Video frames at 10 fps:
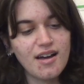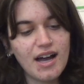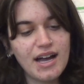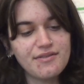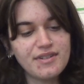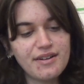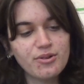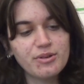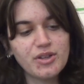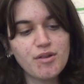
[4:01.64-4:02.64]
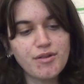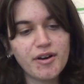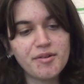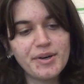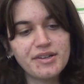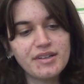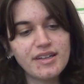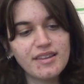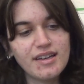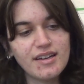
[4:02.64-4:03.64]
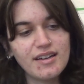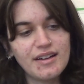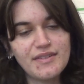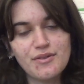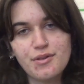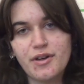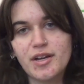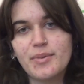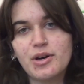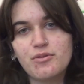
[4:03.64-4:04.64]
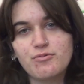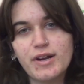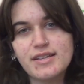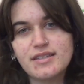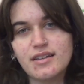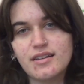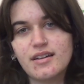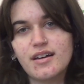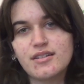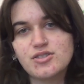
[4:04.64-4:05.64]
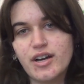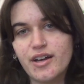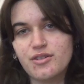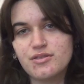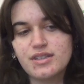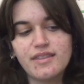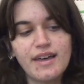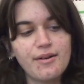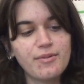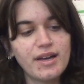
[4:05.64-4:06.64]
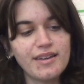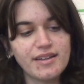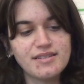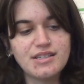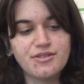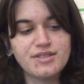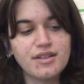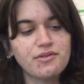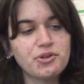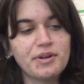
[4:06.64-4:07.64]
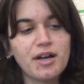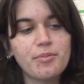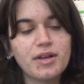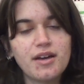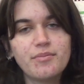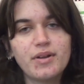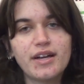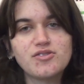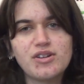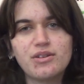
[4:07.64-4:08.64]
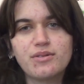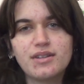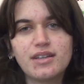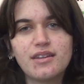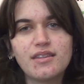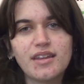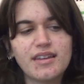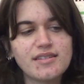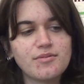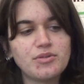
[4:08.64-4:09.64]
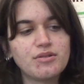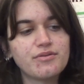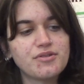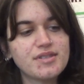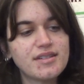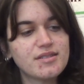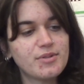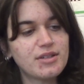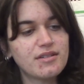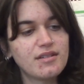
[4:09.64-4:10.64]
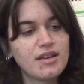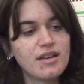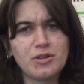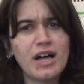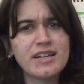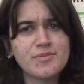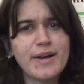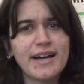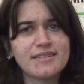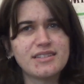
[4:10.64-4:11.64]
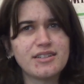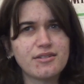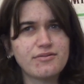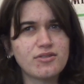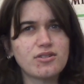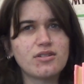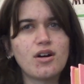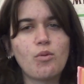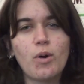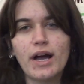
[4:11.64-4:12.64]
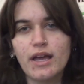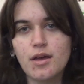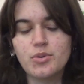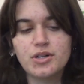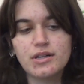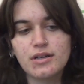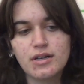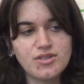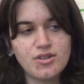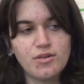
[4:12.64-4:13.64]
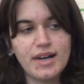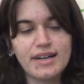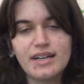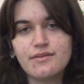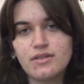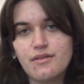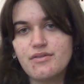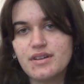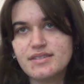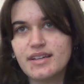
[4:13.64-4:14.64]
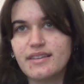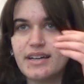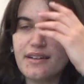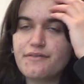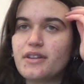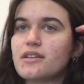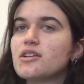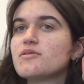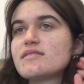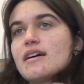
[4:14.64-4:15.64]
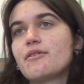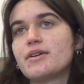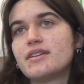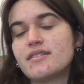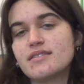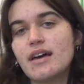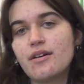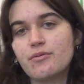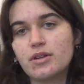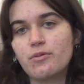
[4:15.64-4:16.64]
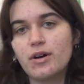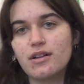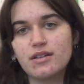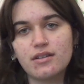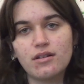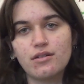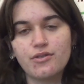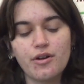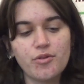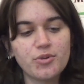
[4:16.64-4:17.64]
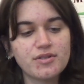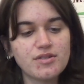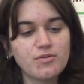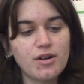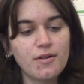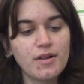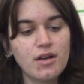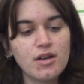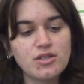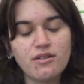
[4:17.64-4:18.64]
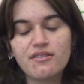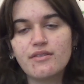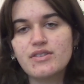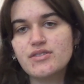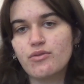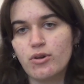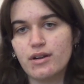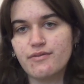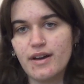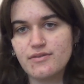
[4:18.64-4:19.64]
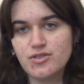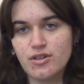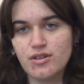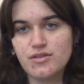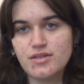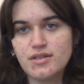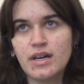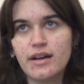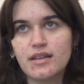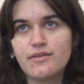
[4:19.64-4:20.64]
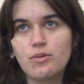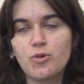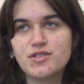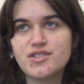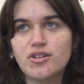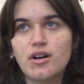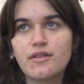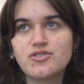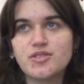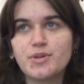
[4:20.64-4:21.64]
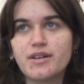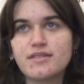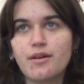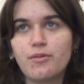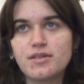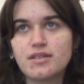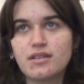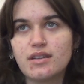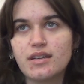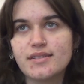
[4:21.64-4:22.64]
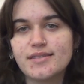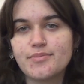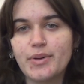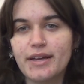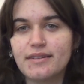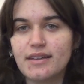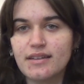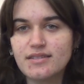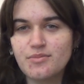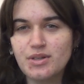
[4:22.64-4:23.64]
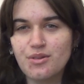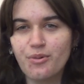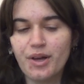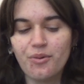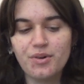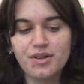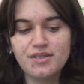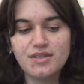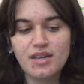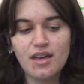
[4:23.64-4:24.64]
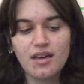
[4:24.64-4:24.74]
I've never really thought about it like that. I've never thought about raising a child in that way, like seeing yourself growing up again, but I genuinely think that's a beautiful sentiment. A lot is packed in here for a YA book, so I kind of love things like that, and I feel like Lois Lowry does that really well in all of her other books as well. So I'd give this 4 out of 5 stars. I'd give it 1 star off just because I wasn't expecting it to be the way it was,